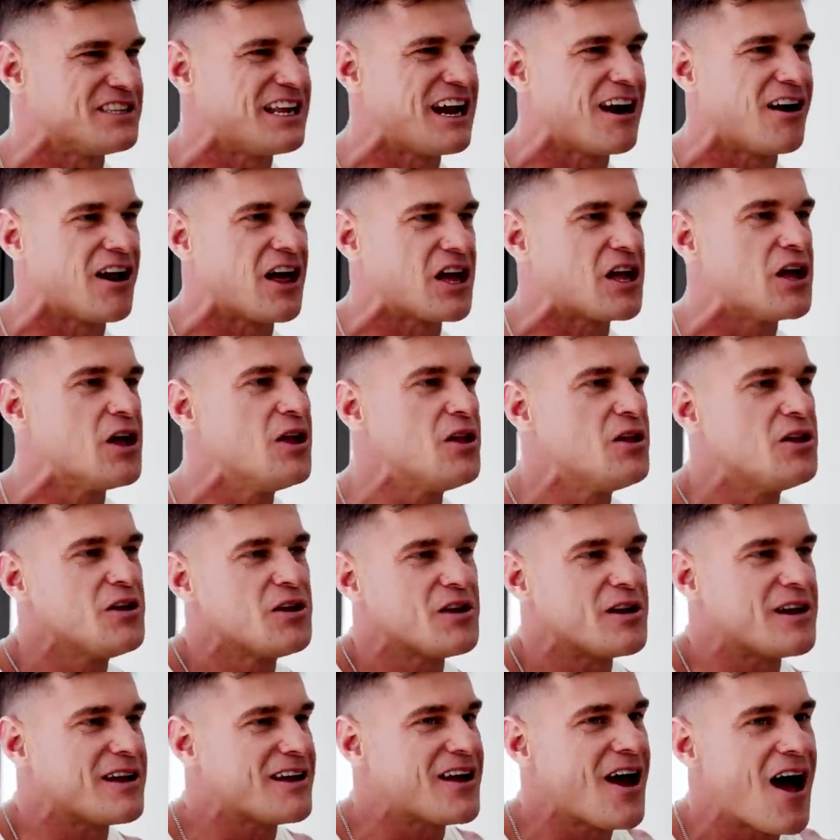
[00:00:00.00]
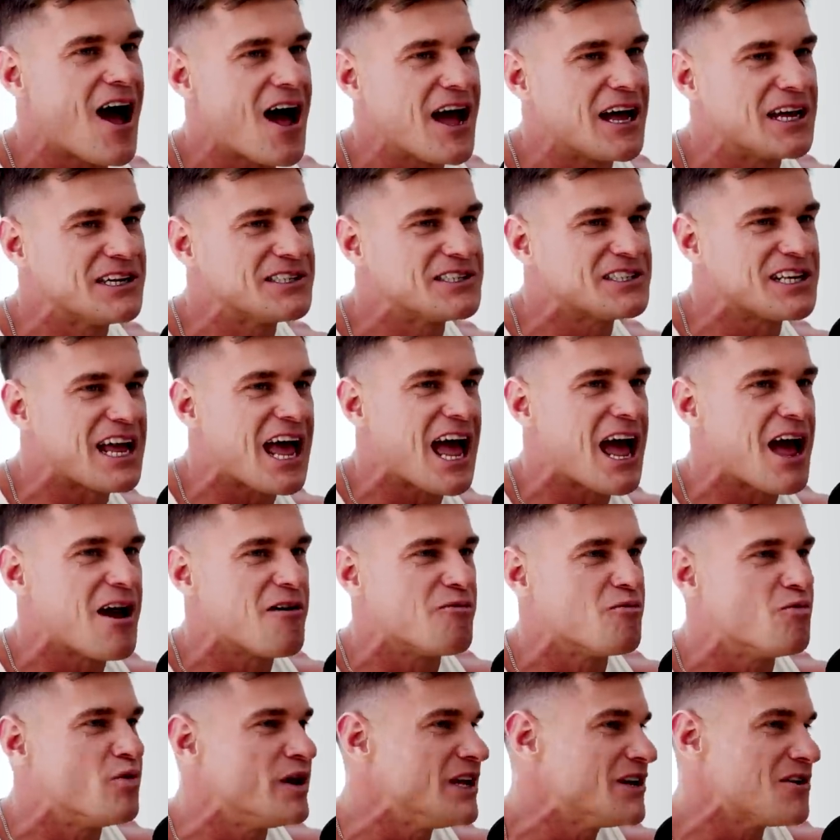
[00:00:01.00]
and they're like, guys,
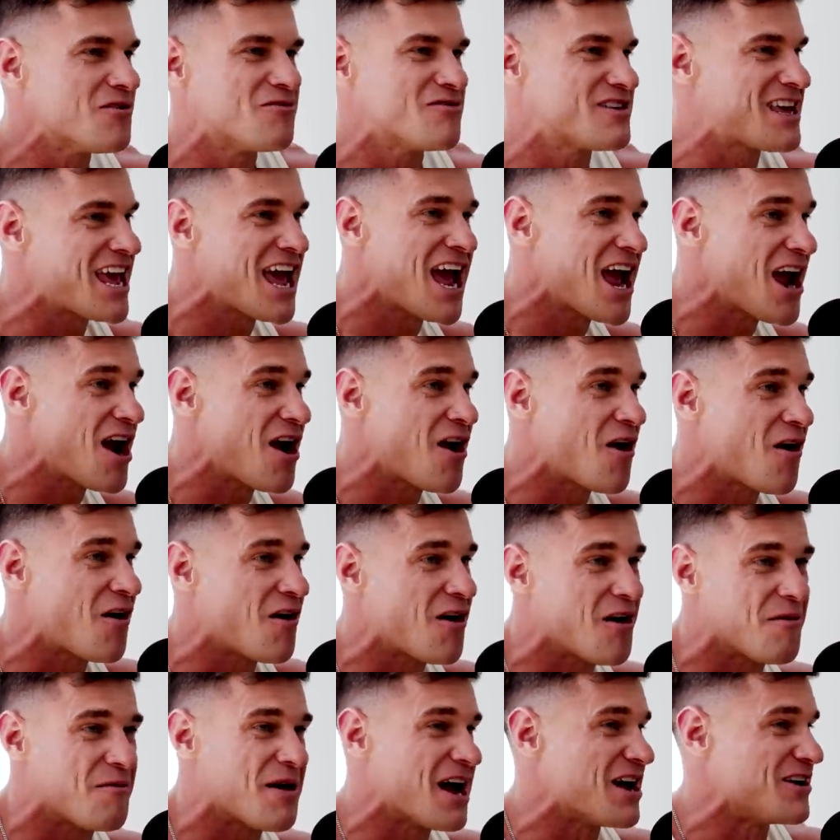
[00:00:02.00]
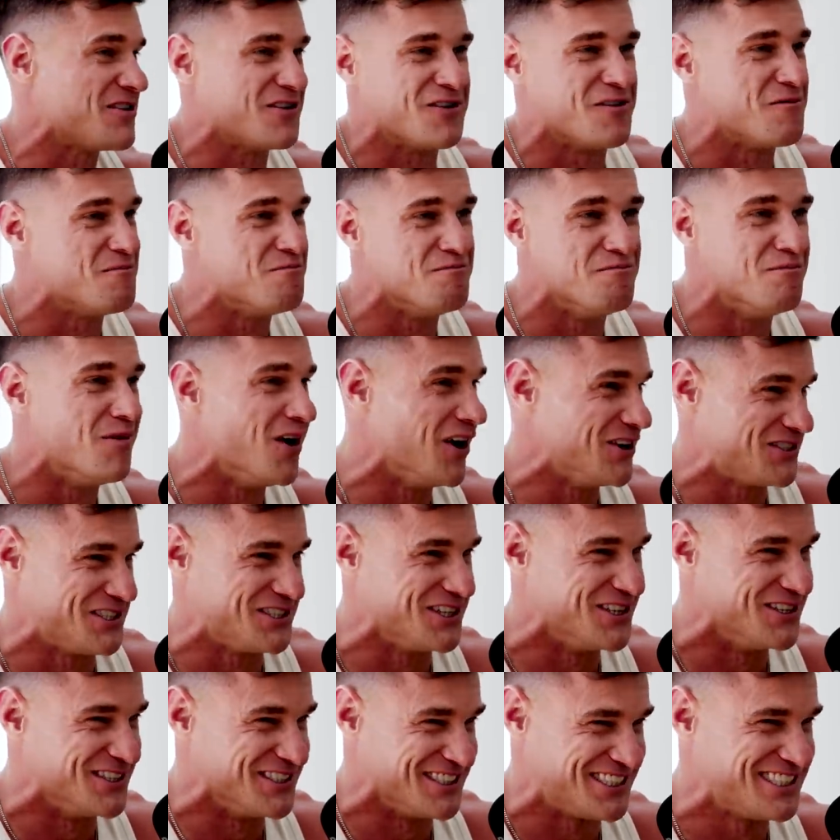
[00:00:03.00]
um, we don't care about your
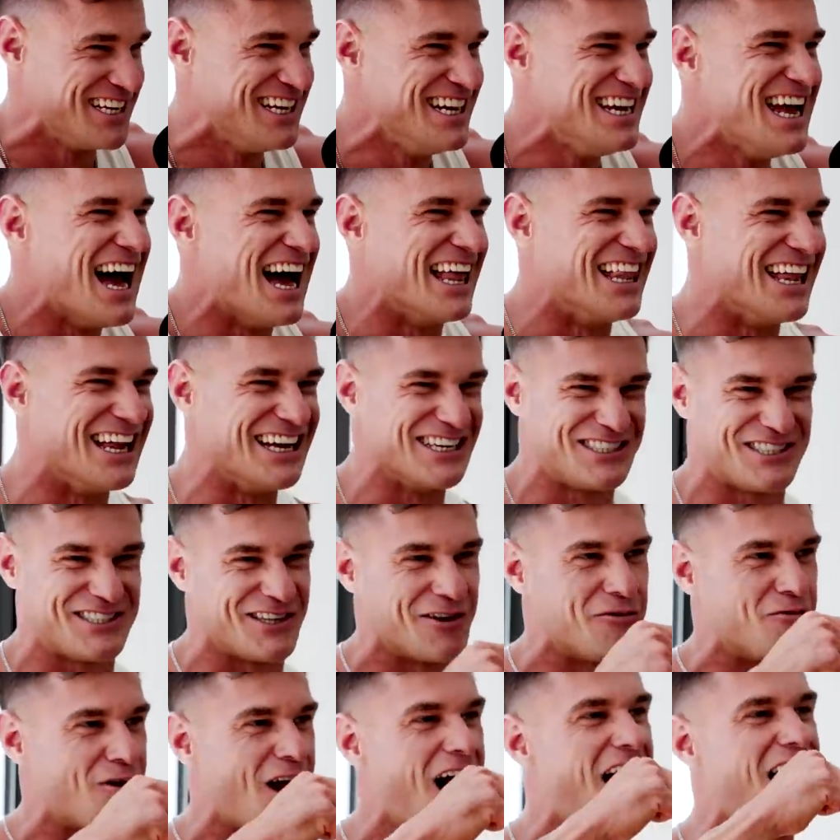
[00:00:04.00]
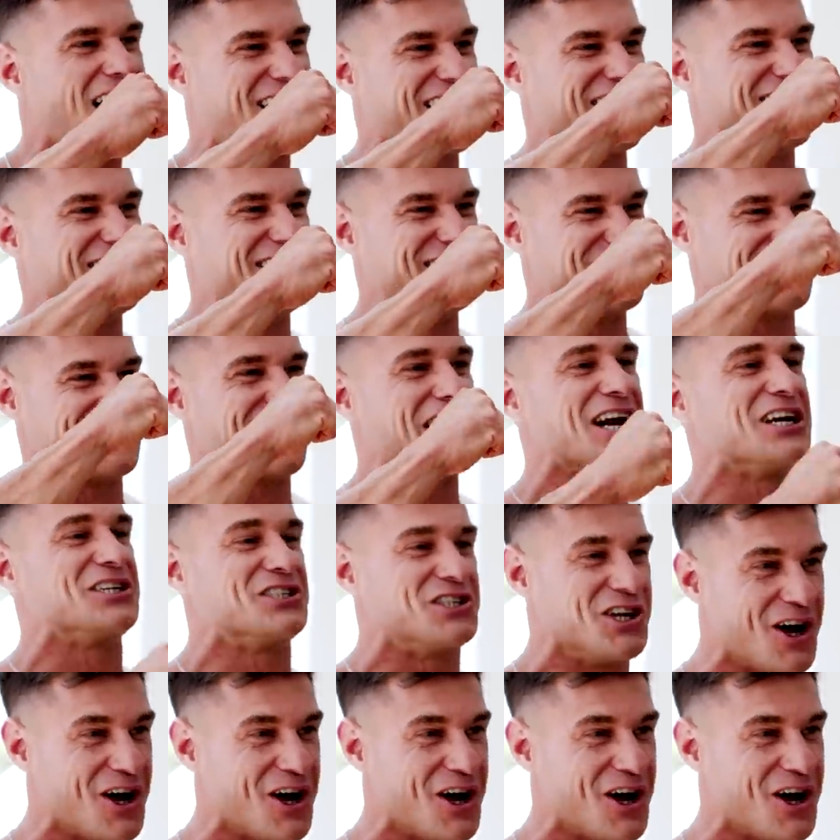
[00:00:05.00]
muscles. Yeah. I mean, it's the yeah, rock, yeah. it's like,